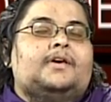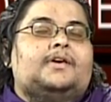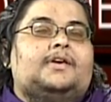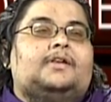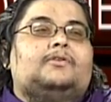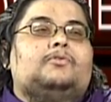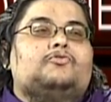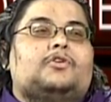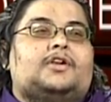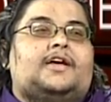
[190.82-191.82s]

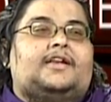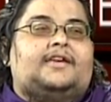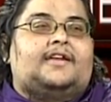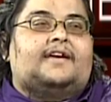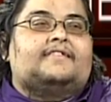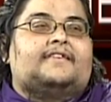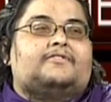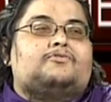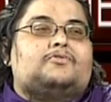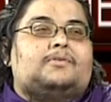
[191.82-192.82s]
Indo-Trinidadian
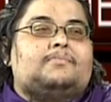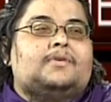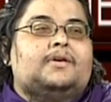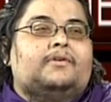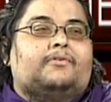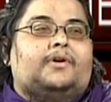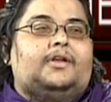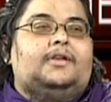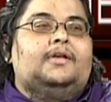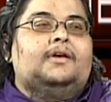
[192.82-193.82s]
ancestry, right?
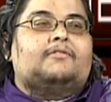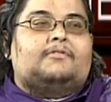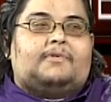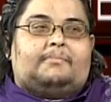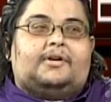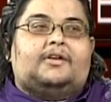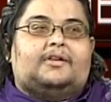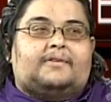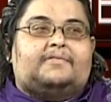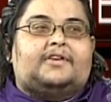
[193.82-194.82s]
Remember, a
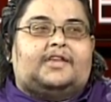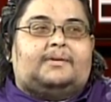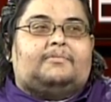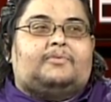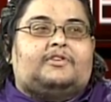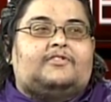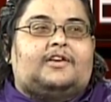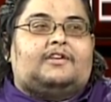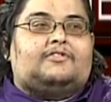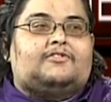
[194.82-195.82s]
lot of the names were
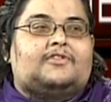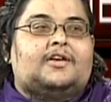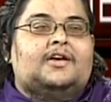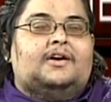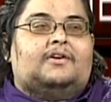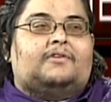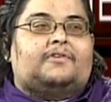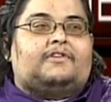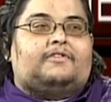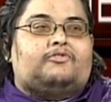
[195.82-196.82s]
changed on
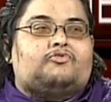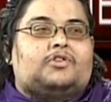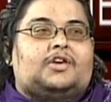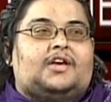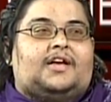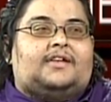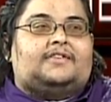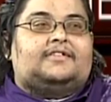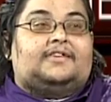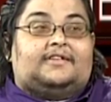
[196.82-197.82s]
registry
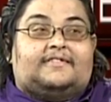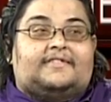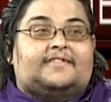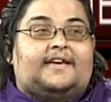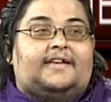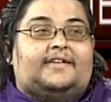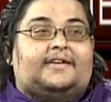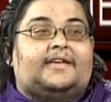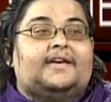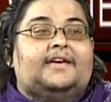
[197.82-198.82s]
at Nelson's Island,
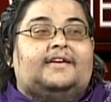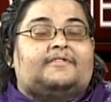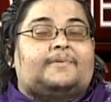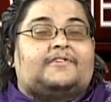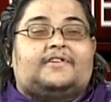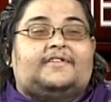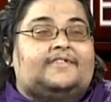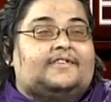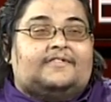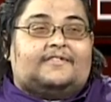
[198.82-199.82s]
especially
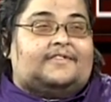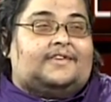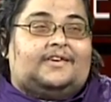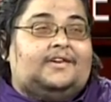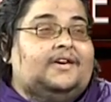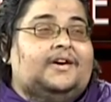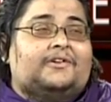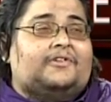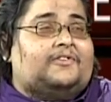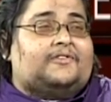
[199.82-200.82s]
since the
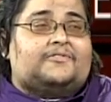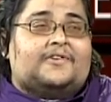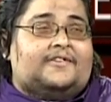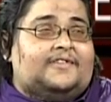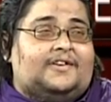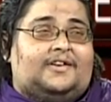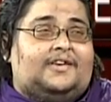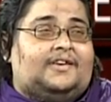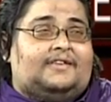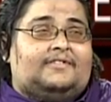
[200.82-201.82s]
registrars, in any
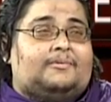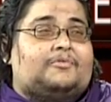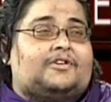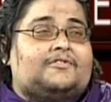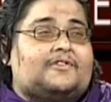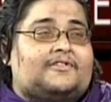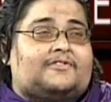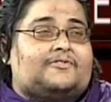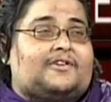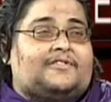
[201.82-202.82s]
case, the British
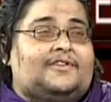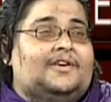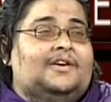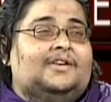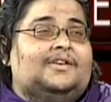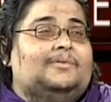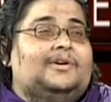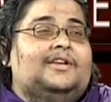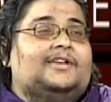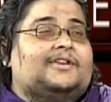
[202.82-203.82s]
registrars, they were
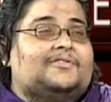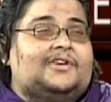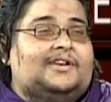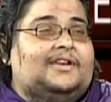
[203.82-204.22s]
illiterate.